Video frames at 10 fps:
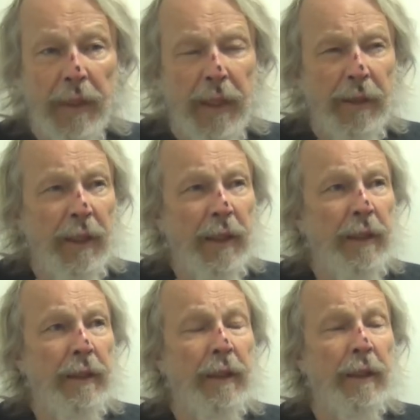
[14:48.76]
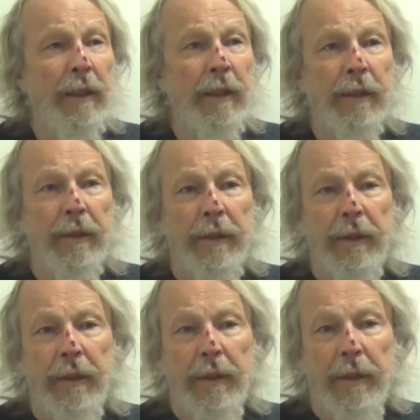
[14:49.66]
and then uh,
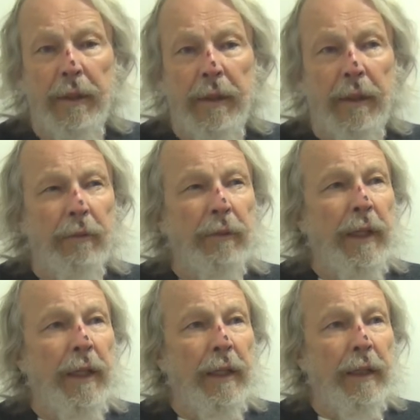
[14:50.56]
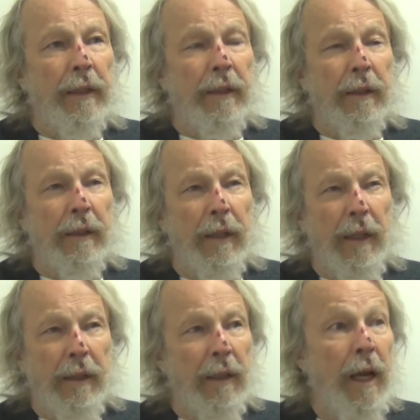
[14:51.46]
we had
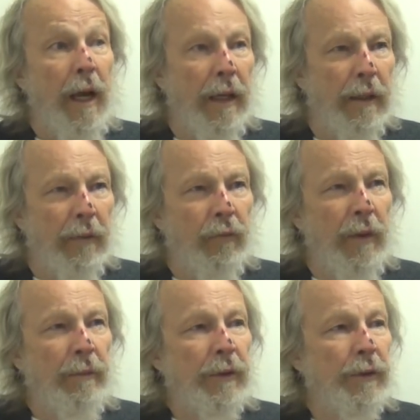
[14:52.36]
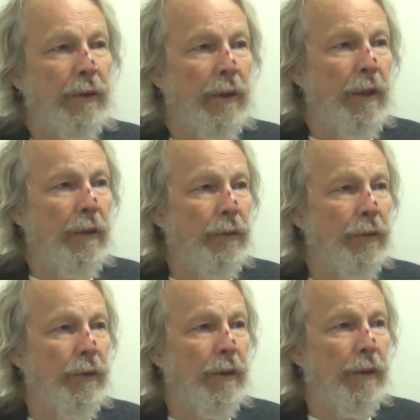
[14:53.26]
a lot of women's
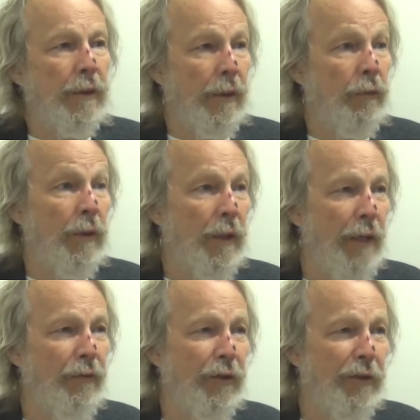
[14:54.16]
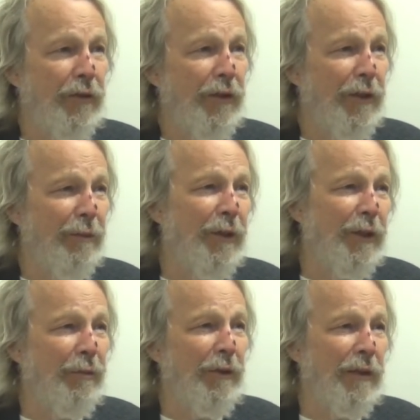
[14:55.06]
clothes that we obviously couldn't send to the
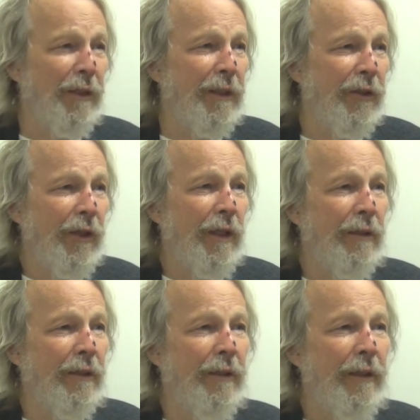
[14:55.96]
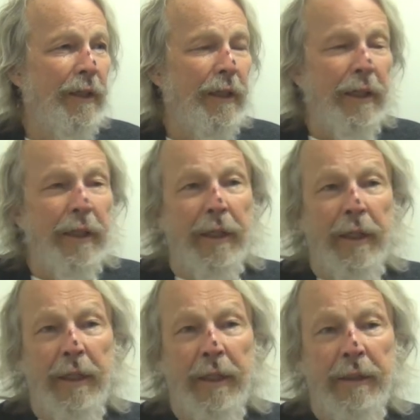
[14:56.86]
men's prison in Shelton,
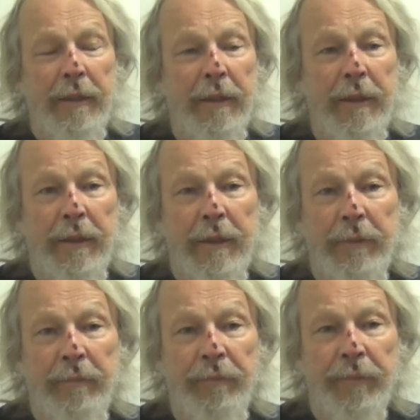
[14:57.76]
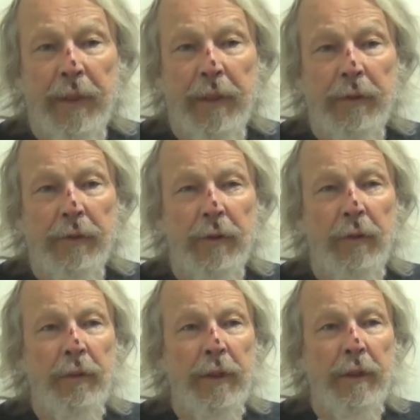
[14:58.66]
and um,
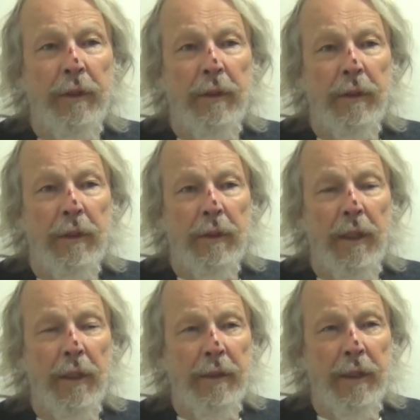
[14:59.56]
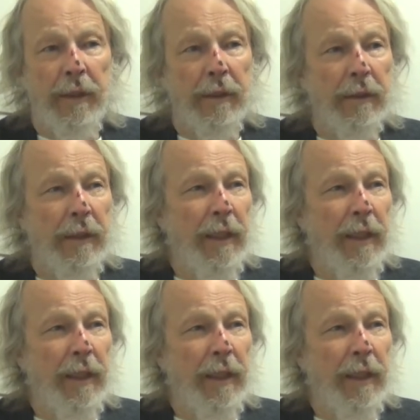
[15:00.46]
so we contacted